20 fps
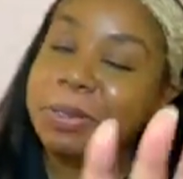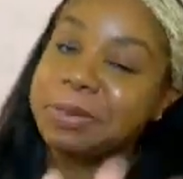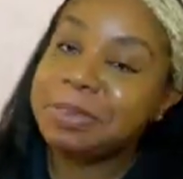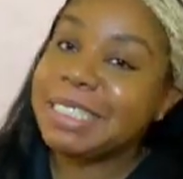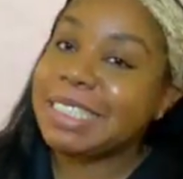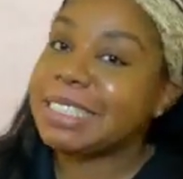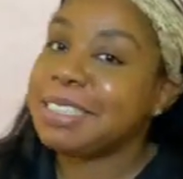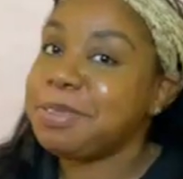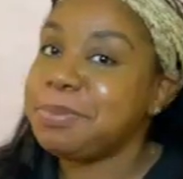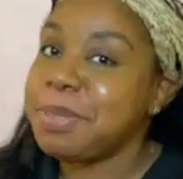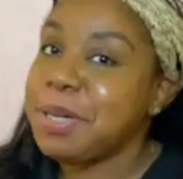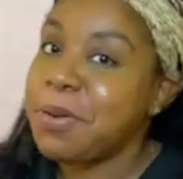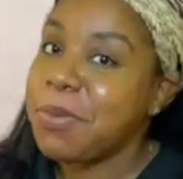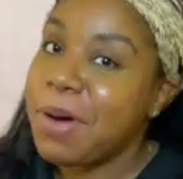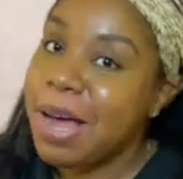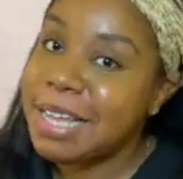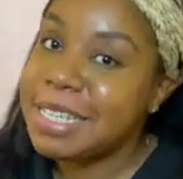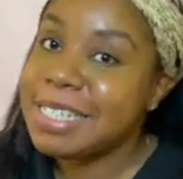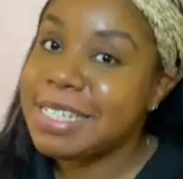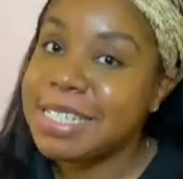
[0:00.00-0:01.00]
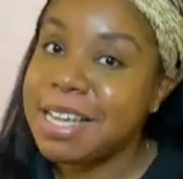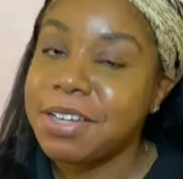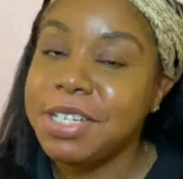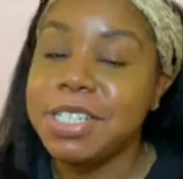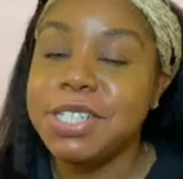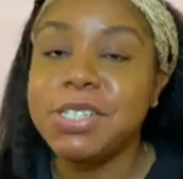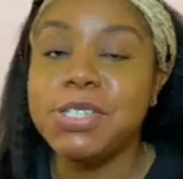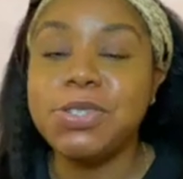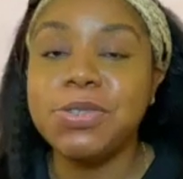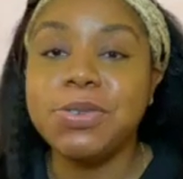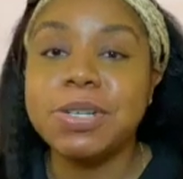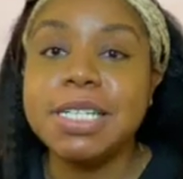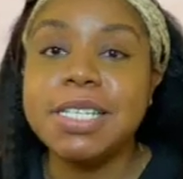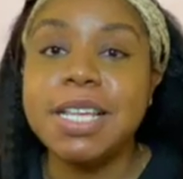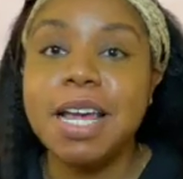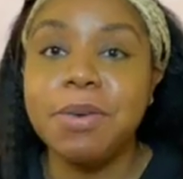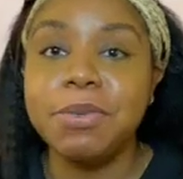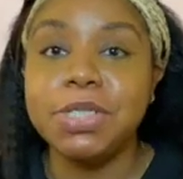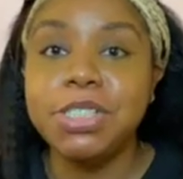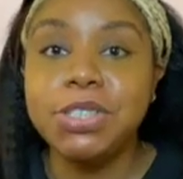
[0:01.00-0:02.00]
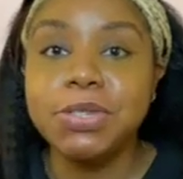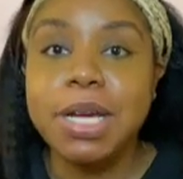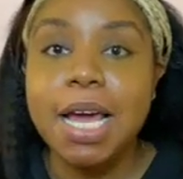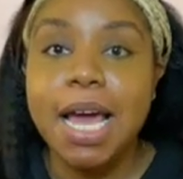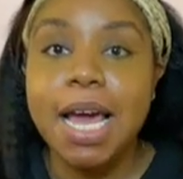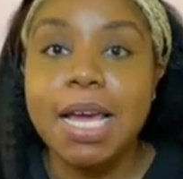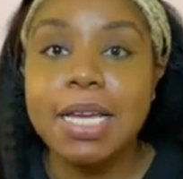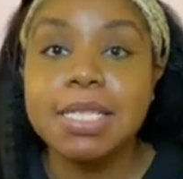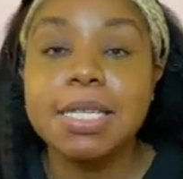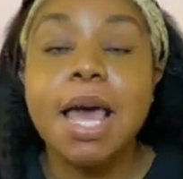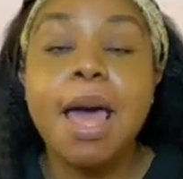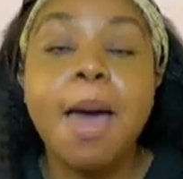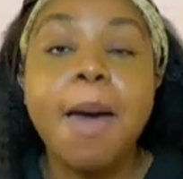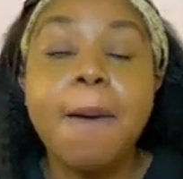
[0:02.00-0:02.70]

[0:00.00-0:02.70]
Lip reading: because it's been a while since I did a story time with you guys.